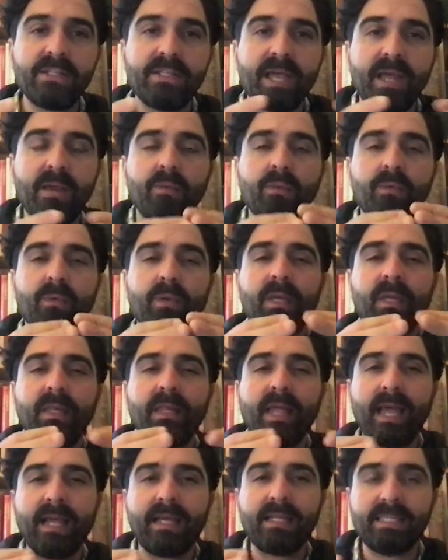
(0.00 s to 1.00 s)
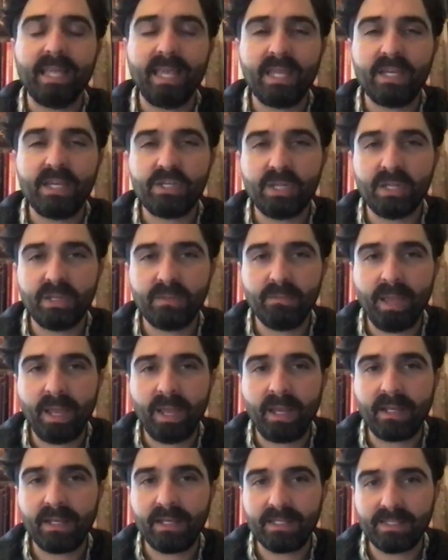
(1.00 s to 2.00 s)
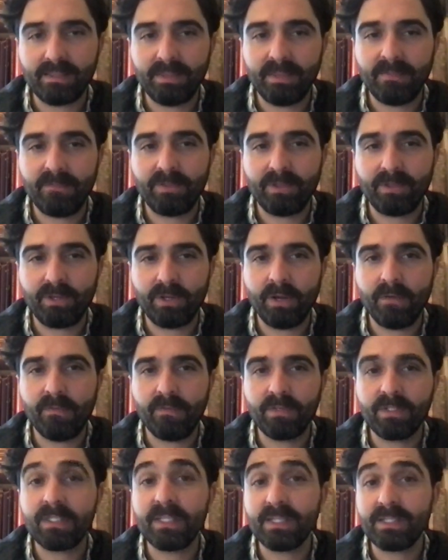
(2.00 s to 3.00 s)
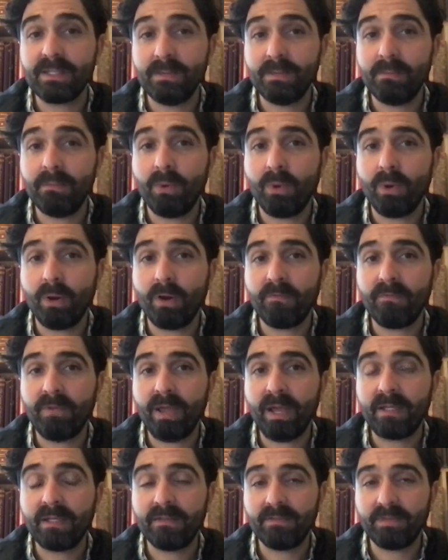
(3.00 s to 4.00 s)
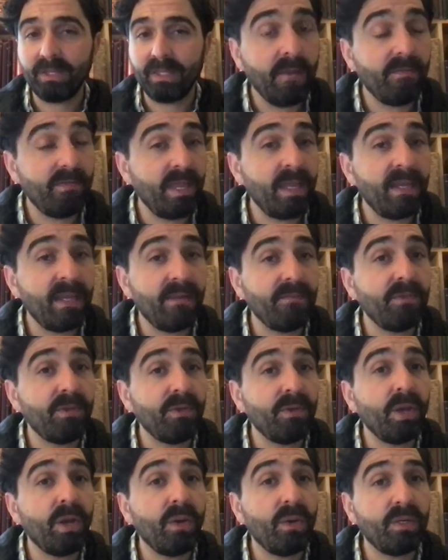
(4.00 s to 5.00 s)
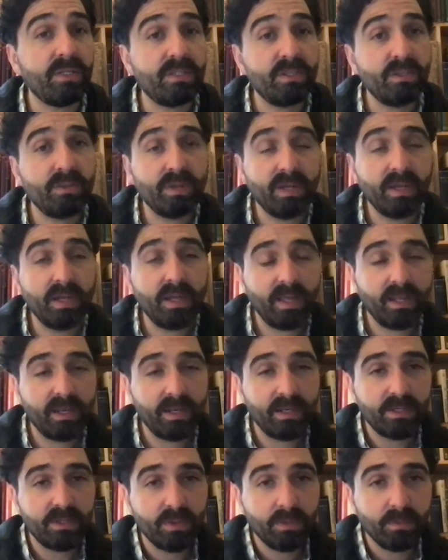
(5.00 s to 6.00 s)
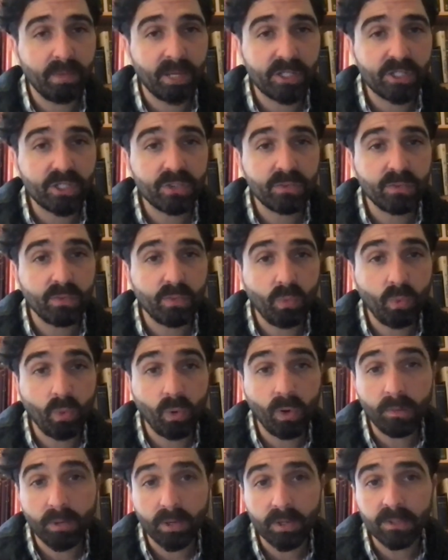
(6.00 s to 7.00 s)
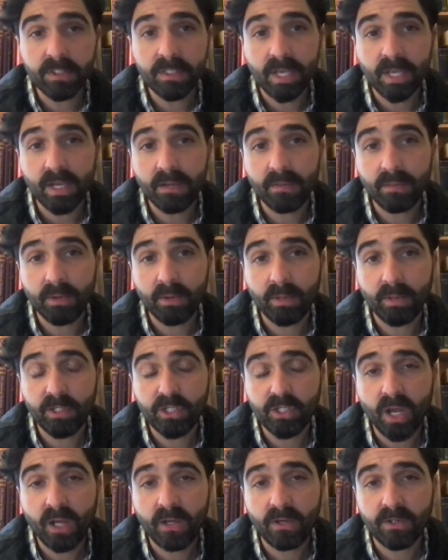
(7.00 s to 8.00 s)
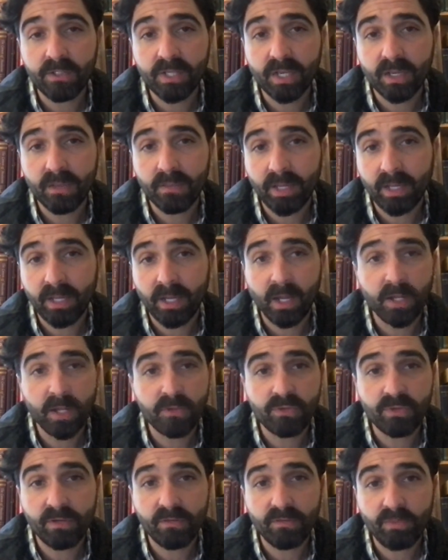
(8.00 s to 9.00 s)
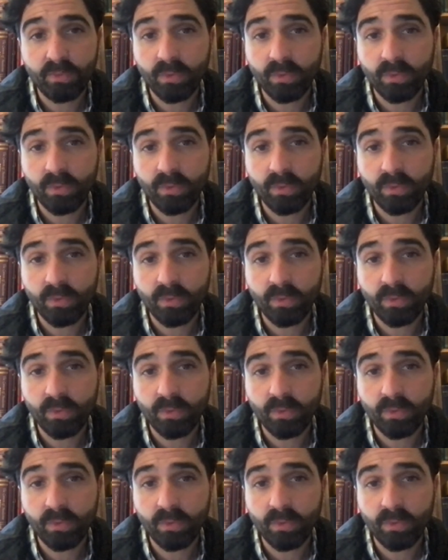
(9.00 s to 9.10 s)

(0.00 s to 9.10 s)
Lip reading: that relaxation mechanism of the nervous system more effectively than if you go into a much warmer tub or much hotter tub, like 104,